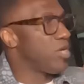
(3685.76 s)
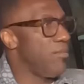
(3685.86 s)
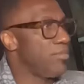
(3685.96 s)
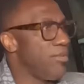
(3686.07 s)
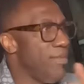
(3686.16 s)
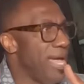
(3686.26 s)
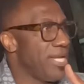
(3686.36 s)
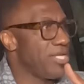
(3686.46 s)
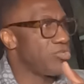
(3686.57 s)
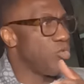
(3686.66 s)
come to
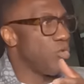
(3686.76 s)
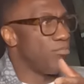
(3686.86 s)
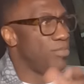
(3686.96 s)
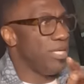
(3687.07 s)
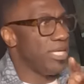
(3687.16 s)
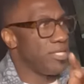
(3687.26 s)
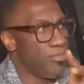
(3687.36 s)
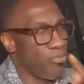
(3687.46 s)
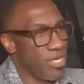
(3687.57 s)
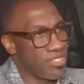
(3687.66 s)
manage or be in the
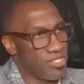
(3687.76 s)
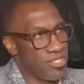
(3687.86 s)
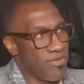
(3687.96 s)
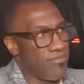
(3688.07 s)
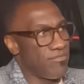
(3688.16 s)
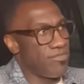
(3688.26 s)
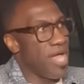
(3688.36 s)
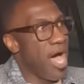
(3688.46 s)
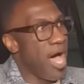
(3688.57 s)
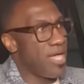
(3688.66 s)
presence of
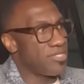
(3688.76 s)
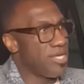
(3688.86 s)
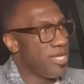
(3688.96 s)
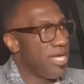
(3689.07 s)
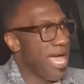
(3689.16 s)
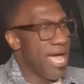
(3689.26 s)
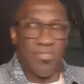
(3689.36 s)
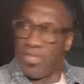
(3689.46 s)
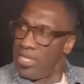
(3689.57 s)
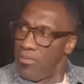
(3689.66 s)
Nas
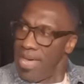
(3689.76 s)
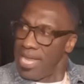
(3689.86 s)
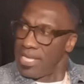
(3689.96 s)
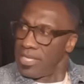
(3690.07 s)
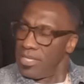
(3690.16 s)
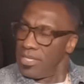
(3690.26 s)
after Illmatic?